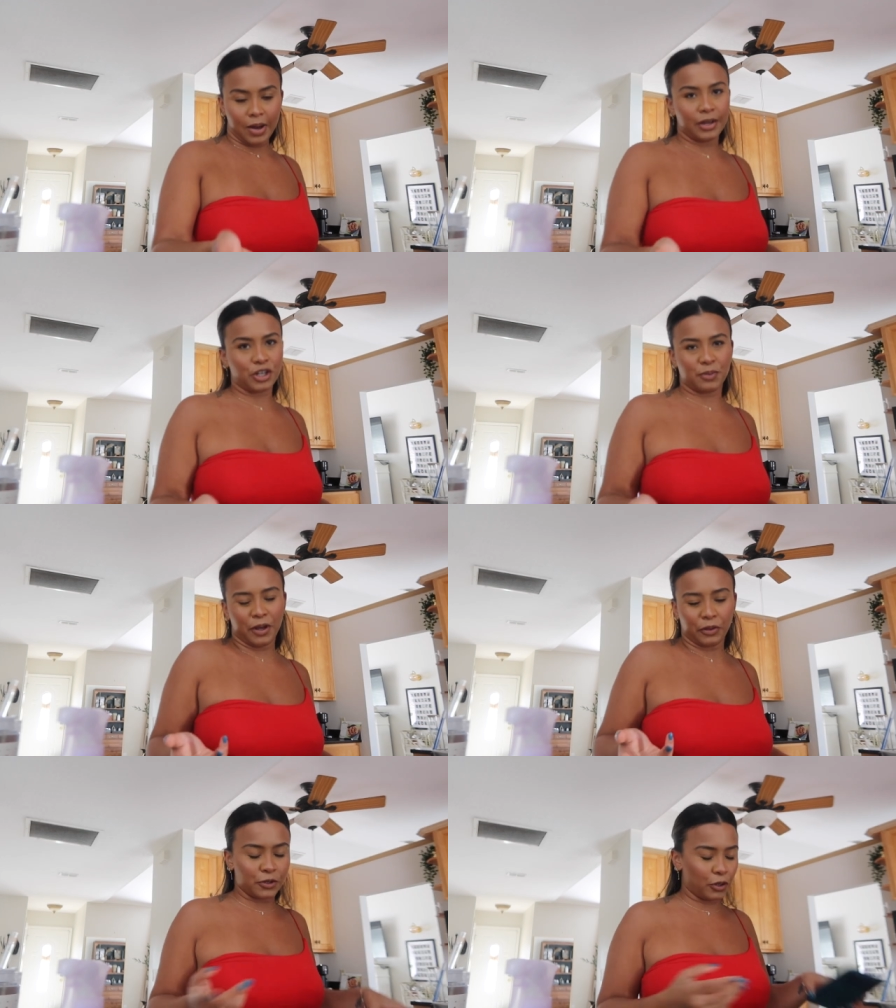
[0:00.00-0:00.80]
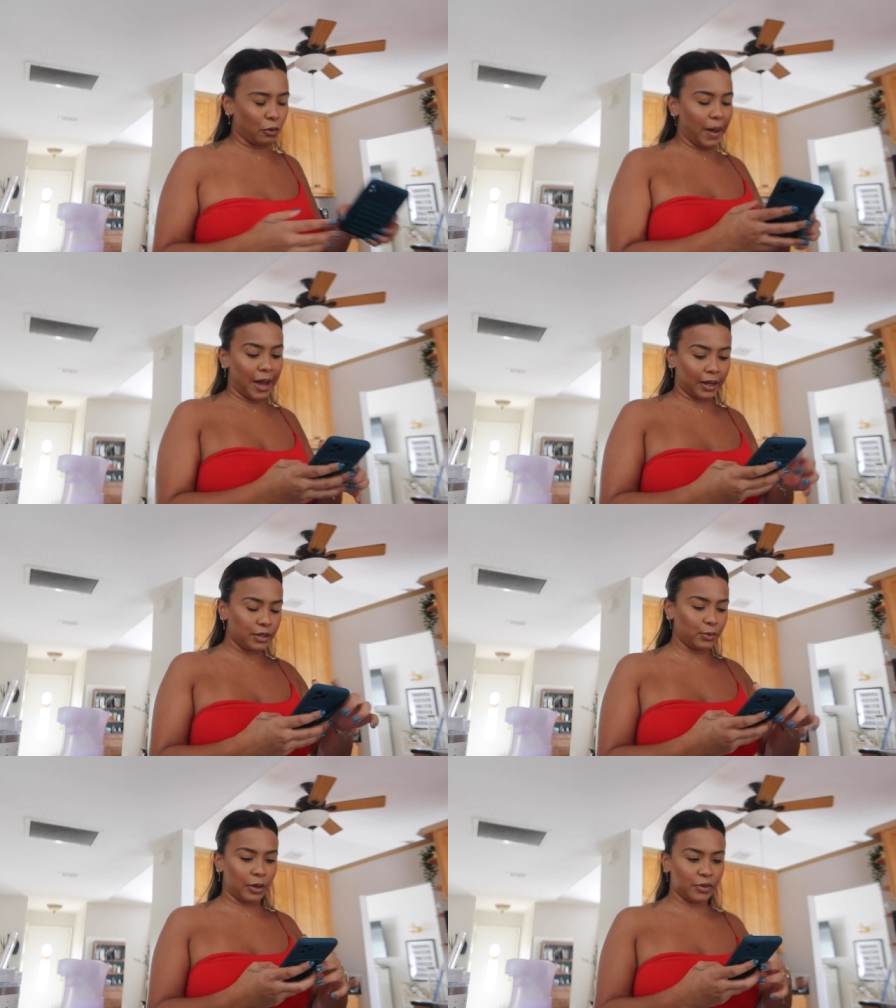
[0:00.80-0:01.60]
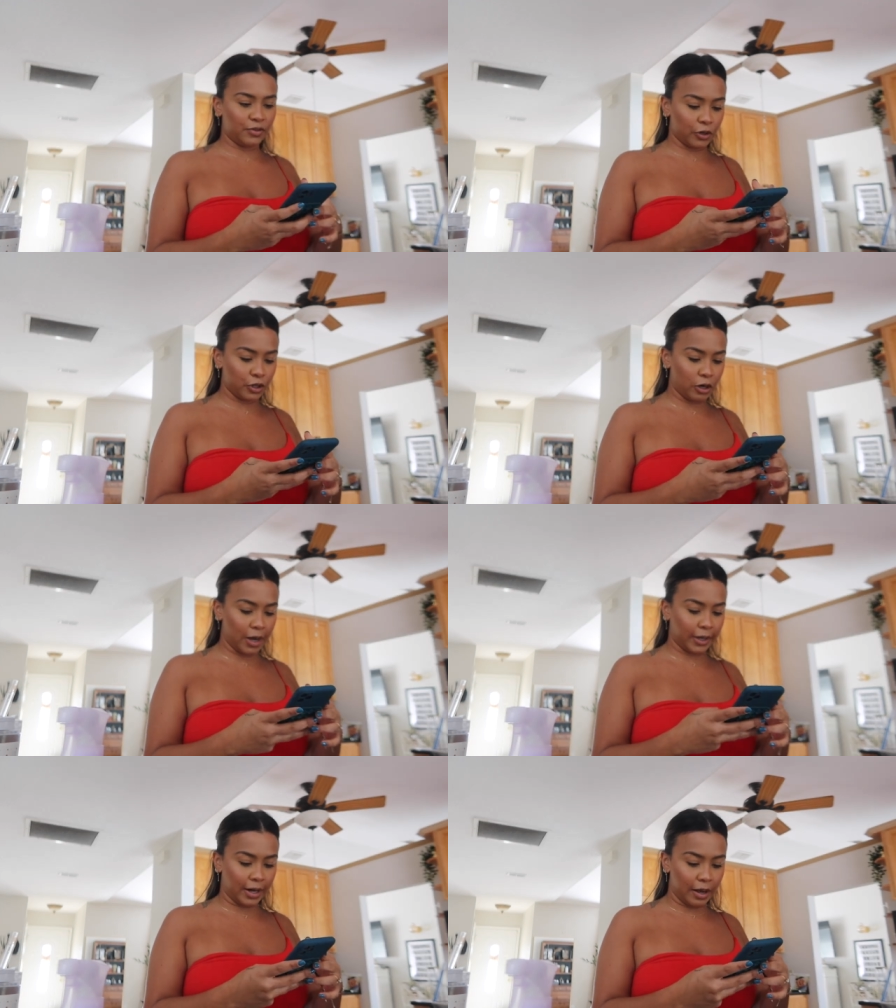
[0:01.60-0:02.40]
I just bought those little packets when I was first trying